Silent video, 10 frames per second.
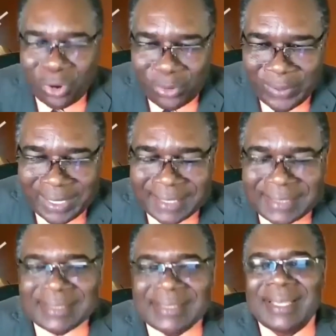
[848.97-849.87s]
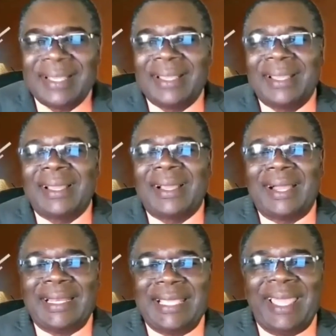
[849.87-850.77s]
always.
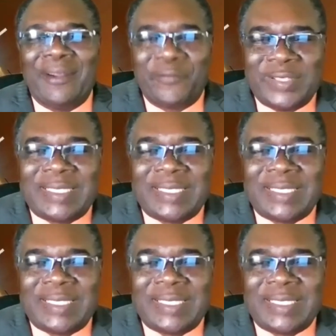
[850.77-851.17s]
And he